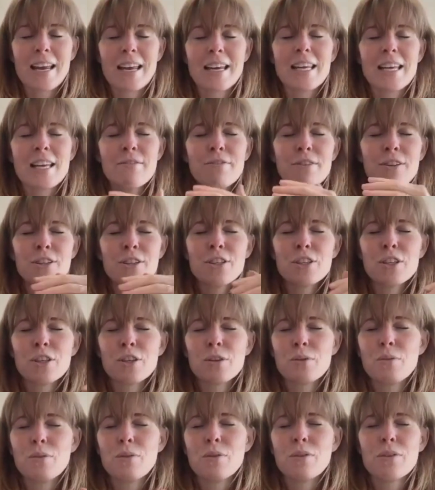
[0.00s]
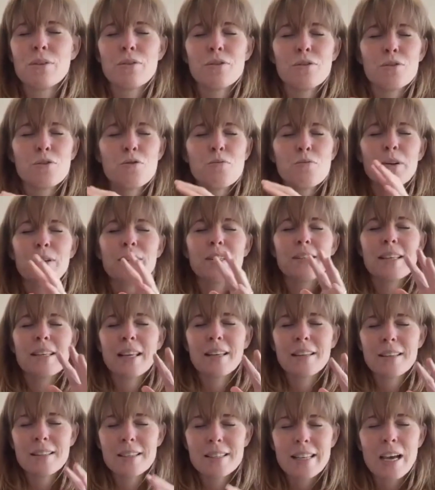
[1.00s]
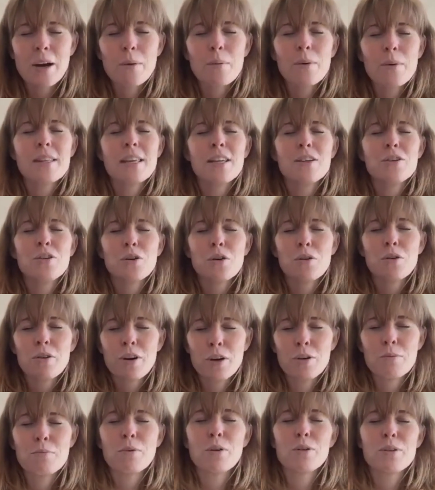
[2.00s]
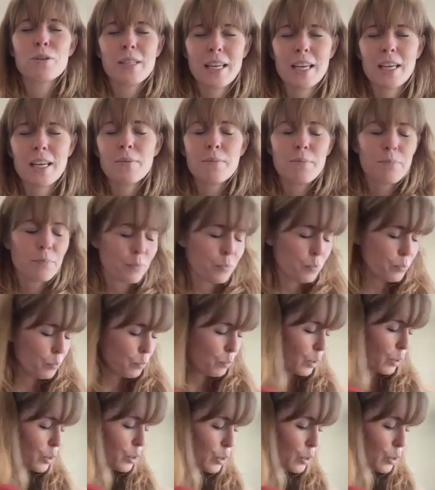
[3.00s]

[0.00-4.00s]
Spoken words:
and even to almost sense that within your own body. We'll do